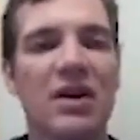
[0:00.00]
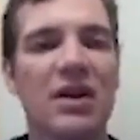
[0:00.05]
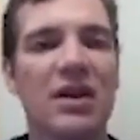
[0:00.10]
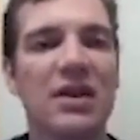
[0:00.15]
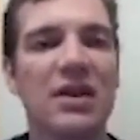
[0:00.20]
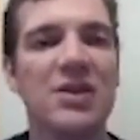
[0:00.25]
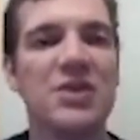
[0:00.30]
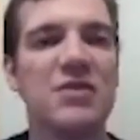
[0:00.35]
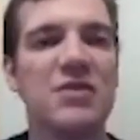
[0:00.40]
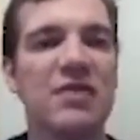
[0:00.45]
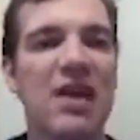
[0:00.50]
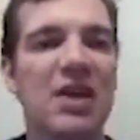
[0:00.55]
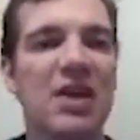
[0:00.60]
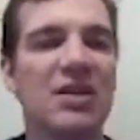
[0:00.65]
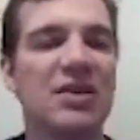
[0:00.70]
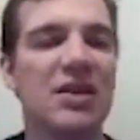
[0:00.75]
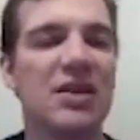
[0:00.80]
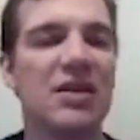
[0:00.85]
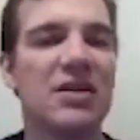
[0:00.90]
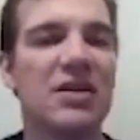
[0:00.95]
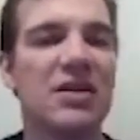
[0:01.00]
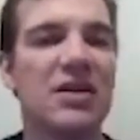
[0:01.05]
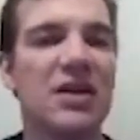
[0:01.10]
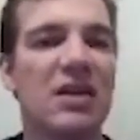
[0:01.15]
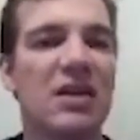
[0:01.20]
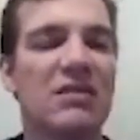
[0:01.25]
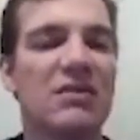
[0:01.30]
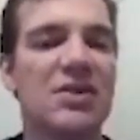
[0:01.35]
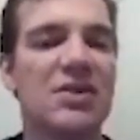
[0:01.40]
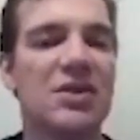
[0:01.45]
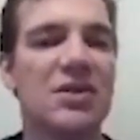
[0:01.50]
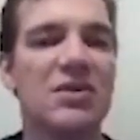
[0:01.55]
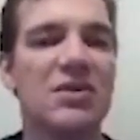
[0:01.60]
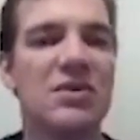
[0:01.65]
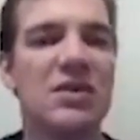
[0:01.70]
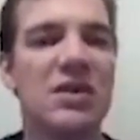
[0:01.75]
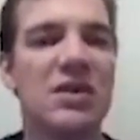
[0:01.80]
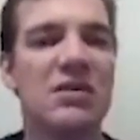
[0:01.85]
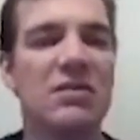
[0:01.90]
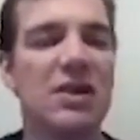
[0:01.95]
each validator covers a
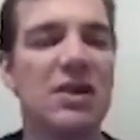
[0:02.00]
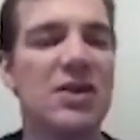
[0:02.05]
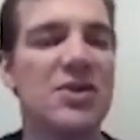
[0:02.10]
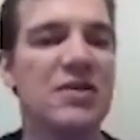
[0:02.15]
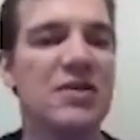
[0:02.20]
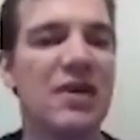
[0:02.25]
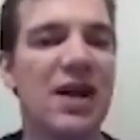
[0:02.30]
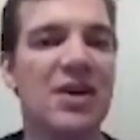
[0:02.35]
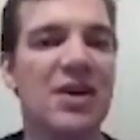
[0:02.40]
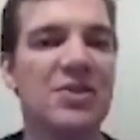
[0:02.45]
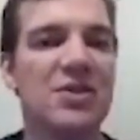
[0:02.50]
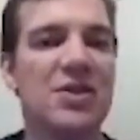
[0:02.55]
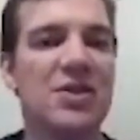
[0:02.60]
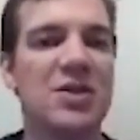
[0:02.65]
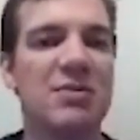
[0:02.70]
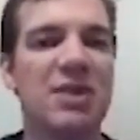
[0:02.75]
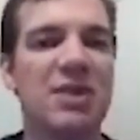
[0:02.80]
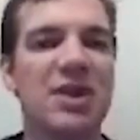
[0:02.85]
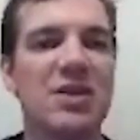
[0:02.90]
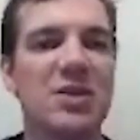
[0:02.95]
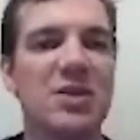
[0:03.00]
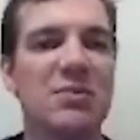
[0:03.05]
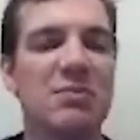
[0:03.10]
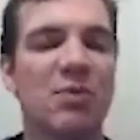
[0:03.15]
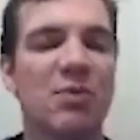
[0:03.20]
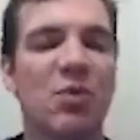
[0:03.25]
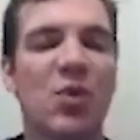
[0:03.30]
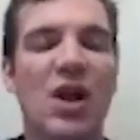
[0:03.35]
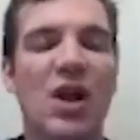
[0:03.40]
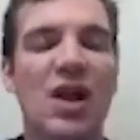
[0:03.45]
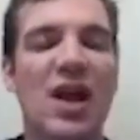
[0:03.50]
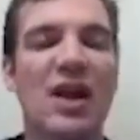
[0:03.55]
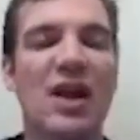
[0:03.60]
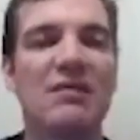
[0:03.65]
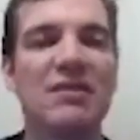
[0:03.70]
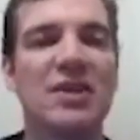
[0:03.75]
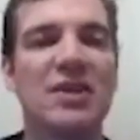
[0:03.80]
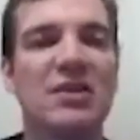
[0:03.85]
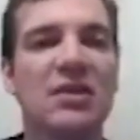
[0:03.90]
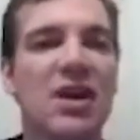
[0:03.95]
unique range of address space while
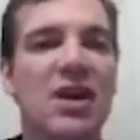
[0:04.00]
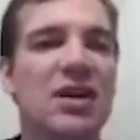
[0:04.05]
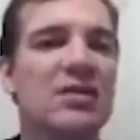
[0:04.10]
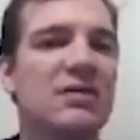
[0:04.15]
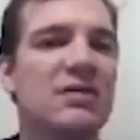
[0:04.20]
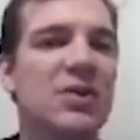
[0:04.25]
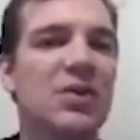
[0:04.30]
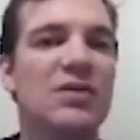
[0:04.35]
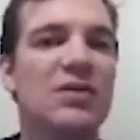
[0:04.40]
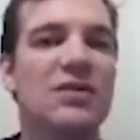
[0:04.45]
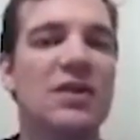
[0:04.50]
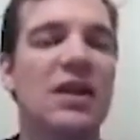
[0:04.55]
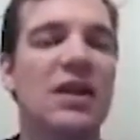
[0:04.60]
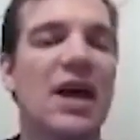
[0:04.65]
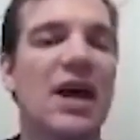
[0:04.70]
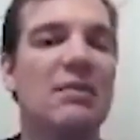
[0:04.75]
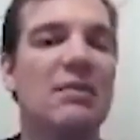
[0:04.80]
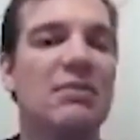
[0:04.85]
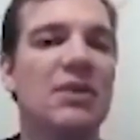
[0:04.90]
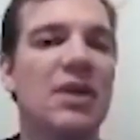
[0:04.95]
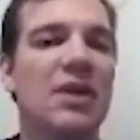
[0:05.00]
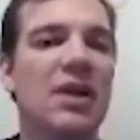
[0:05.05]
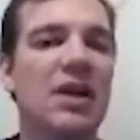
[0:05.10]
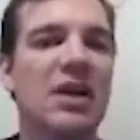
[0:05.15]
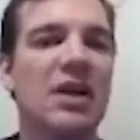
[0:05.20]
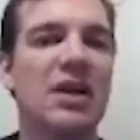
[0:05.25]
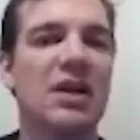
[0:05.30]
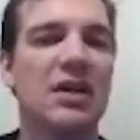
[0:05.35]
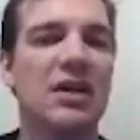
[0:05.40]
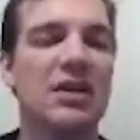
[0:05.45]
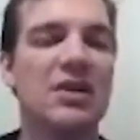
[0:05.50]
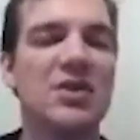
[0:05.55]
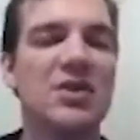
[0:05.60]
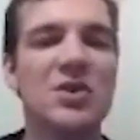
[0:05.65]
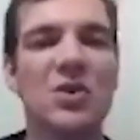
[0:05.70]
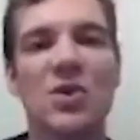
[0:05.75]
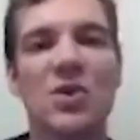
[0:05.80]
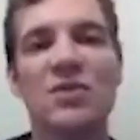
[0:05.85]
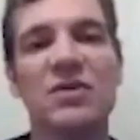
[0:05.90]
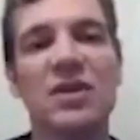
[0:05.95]
having a lot of overlap. And this
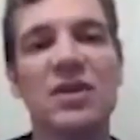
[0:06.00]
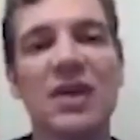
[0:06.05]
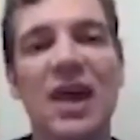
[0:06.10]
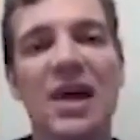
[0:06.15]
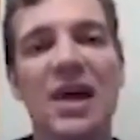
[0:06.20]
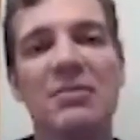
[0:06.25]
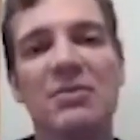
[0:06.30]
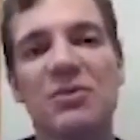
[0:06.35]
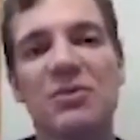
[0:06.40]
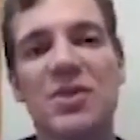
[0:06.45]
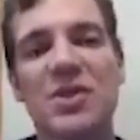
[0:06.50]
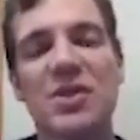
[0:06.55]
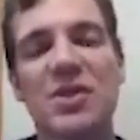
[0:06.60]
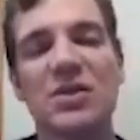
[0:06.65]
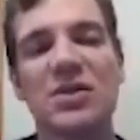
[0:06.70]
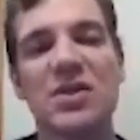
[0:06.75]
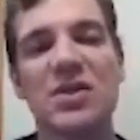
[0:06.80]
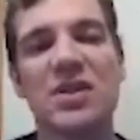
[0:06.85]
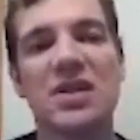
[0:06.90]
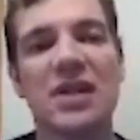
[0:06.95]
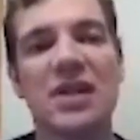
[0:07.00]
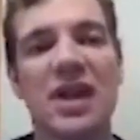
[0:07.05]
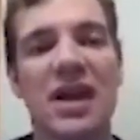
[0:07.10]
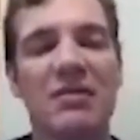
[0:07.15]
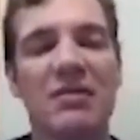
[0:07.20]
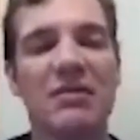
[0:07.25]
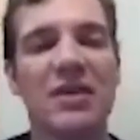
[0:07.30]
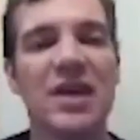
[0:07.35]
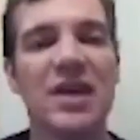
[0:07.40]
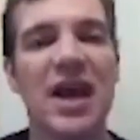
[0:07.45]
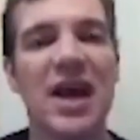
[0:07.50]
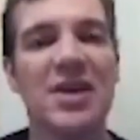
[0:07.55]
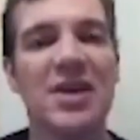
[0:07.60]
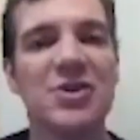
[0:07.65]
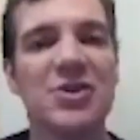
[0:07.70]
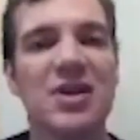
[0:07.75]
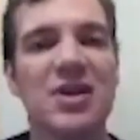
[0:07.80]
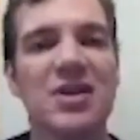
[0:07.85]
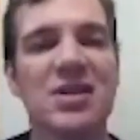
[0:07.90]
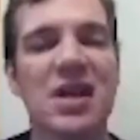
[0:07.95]
overlap results in every
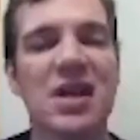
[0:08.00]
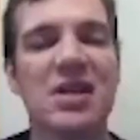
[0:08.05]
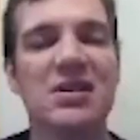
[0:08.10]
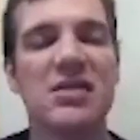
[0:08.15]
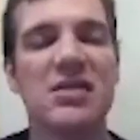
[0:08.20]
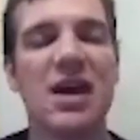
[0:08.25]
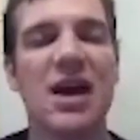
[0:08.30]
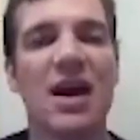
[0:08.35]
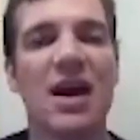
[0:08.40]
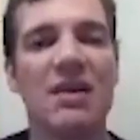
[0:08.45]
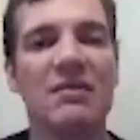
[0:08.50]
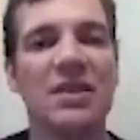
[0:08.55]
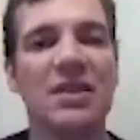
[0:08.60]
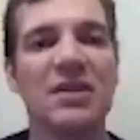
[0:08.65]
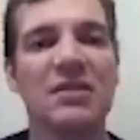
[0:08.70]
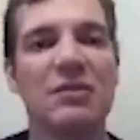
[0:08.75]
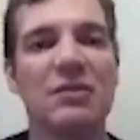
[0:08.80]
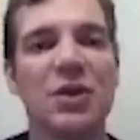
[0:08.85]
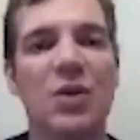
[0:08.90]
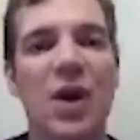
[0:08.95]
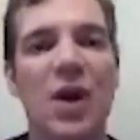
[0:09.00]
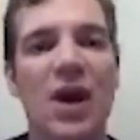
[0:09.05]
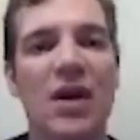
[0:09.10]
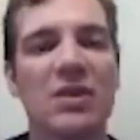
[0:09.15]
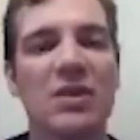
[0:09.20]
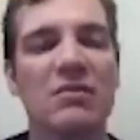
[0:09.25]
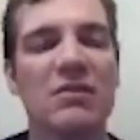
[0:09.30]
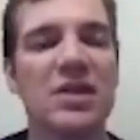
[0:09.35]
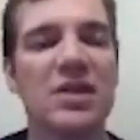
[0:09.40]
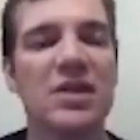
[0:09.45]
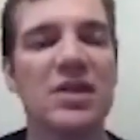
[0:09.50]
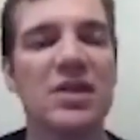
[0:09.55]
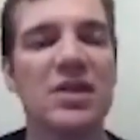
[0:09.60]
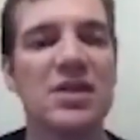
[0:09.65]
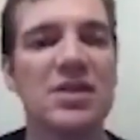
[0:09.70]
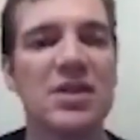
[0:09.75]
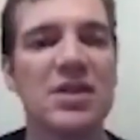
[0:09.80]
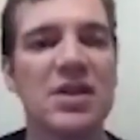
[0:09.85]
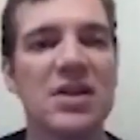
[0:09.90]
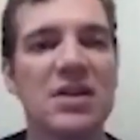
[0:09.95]
address having the required
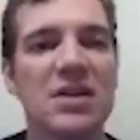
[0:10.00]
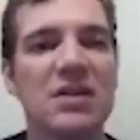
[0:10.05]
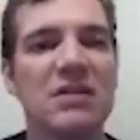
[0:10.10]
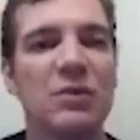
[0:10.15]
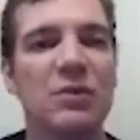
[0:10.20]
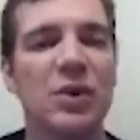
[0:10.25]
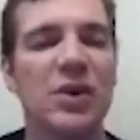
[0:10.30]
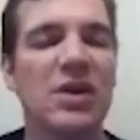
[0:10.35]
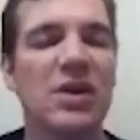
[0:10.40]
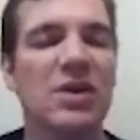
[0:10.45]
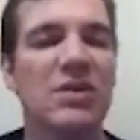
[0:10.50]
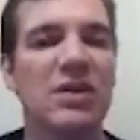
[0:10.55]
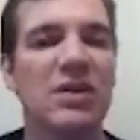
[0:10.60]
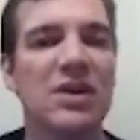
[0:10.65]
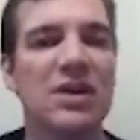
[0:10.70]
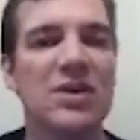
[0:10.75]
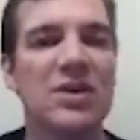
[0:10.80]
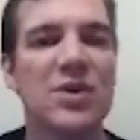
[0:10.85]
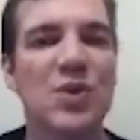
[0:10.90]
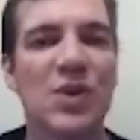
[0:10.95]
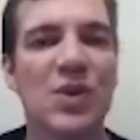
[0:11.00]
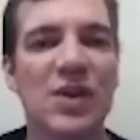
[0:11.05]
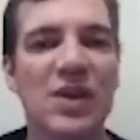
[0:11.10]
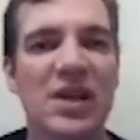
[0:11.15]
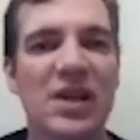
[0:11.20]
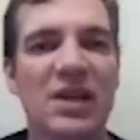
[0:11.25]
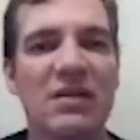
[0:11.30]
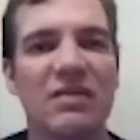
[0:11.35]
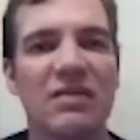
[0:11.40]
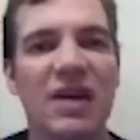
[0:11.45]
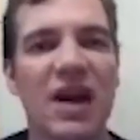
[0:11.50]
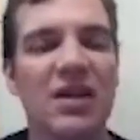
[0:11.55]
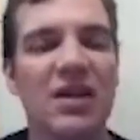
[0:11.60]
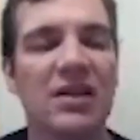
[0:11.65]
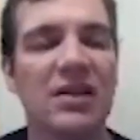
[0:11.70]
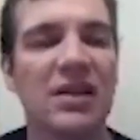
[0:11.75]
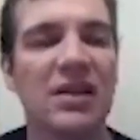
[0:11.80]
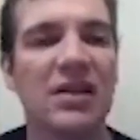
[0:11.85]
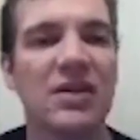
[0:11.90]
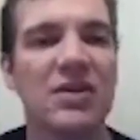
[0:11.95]
redundancy of 128
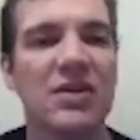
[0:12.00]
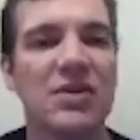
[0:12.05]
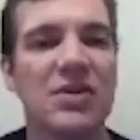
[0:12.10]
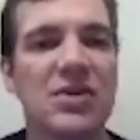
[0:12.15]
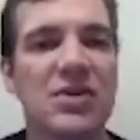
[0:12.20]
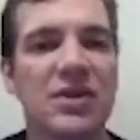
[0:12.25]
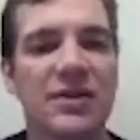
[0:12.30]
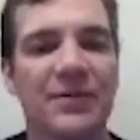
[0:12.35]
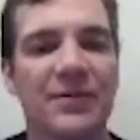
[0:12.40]
validators.